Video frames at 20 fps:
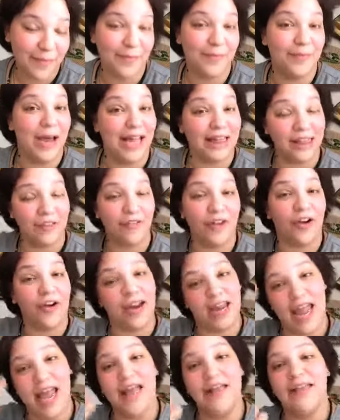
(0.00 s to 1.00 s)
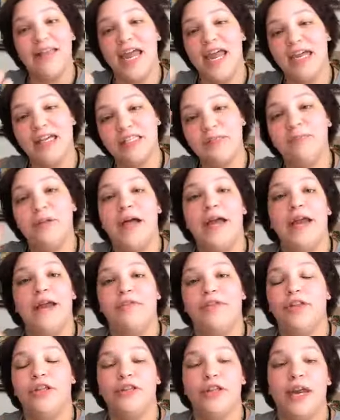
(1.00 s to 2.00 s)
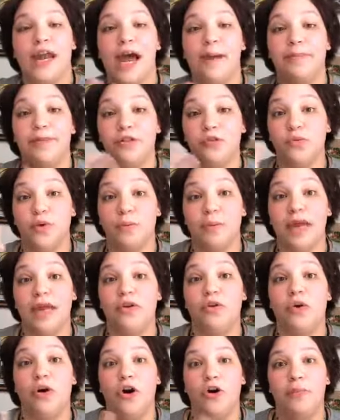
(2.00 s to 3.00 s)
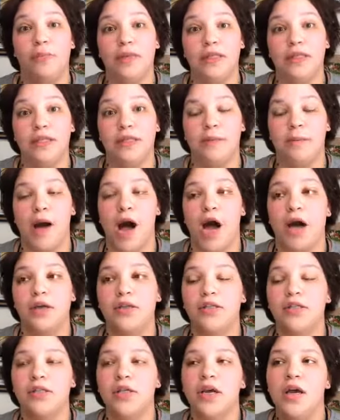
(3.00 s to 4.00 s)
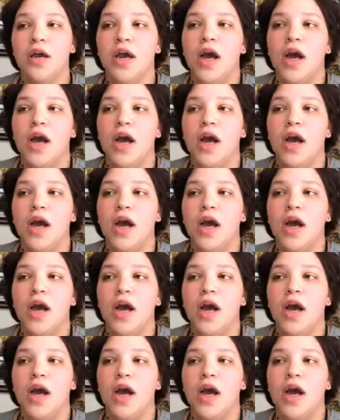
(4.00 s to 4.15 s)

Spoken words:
but at the very end they explain everything that happens when Pandora opened the box.